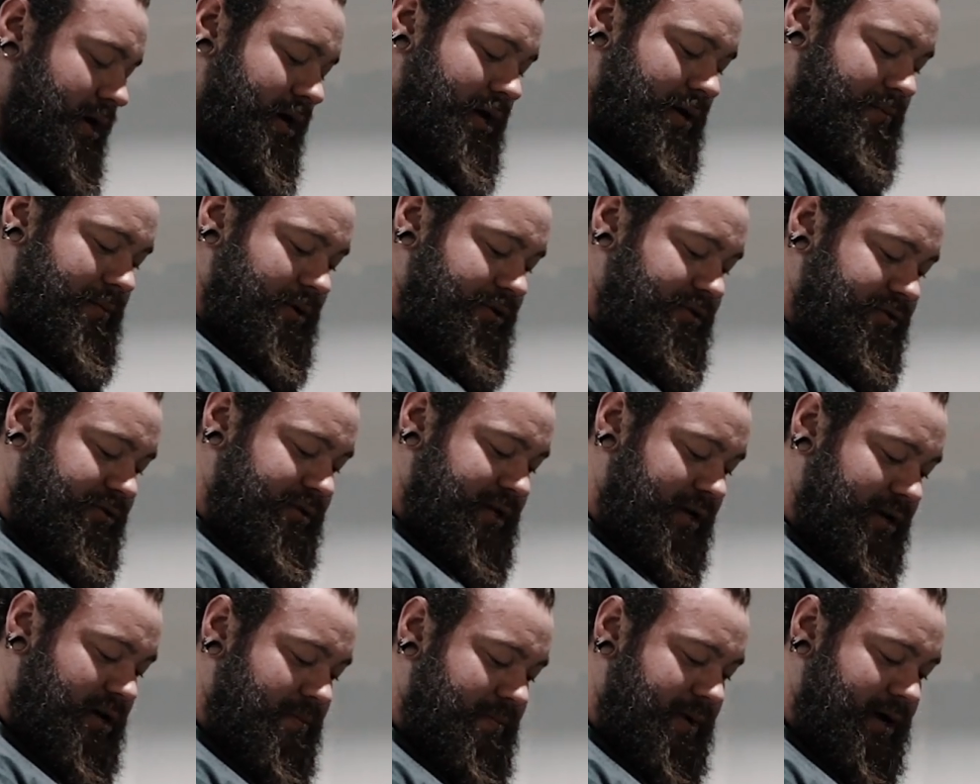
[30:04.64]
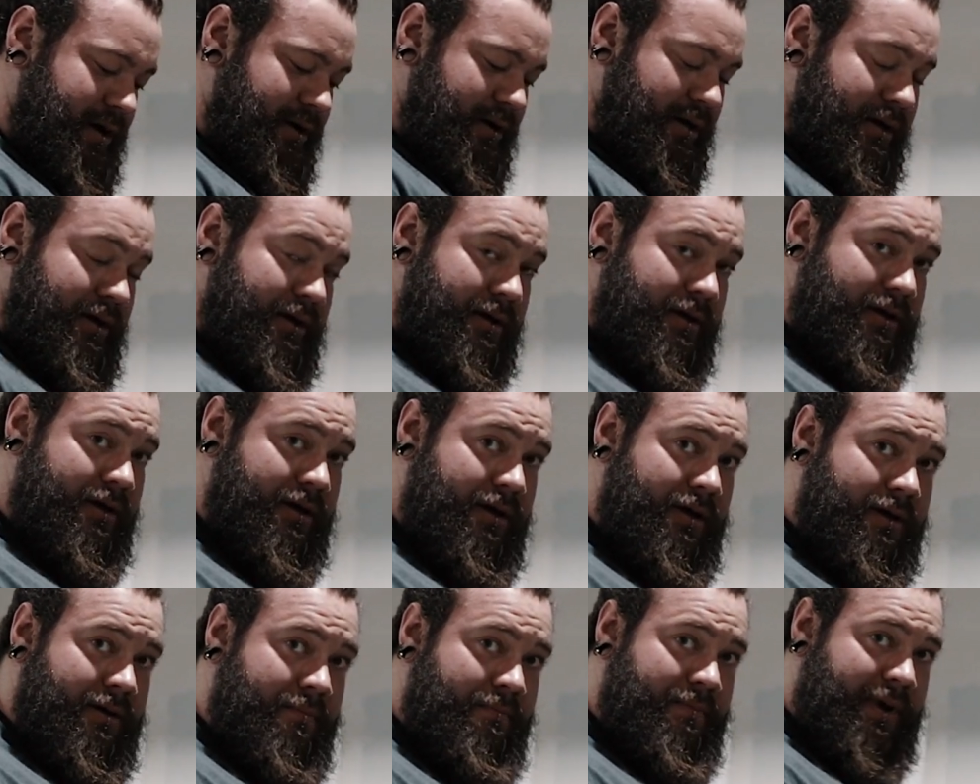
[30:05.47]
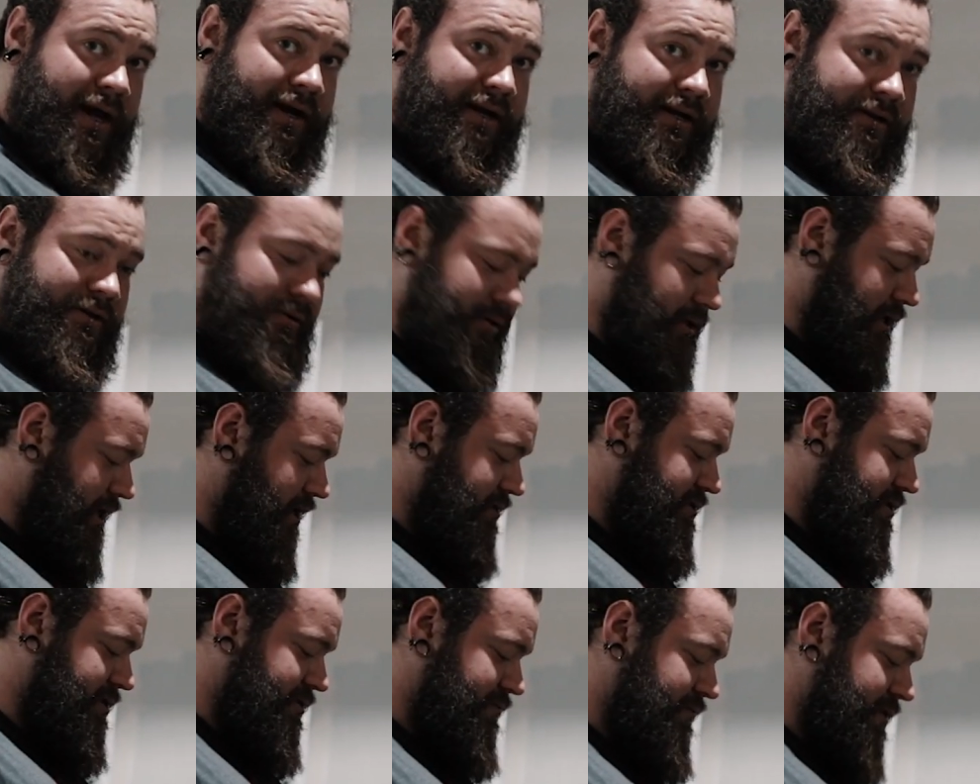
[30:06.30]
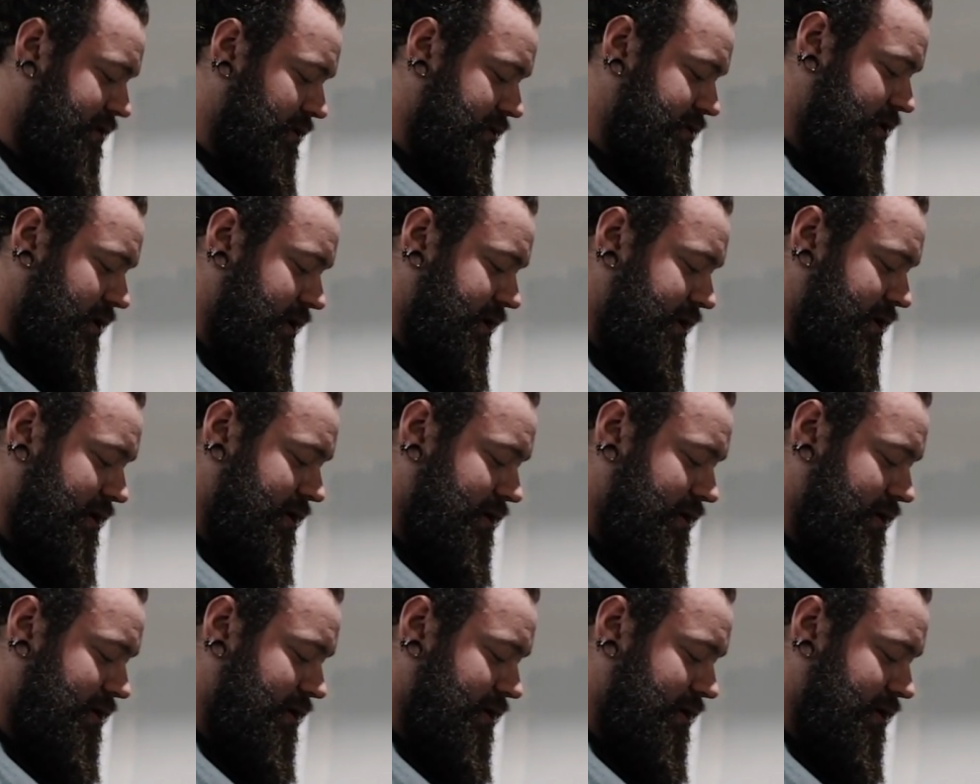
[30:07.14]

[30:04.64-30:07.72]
but just think about packing your lats in real tight.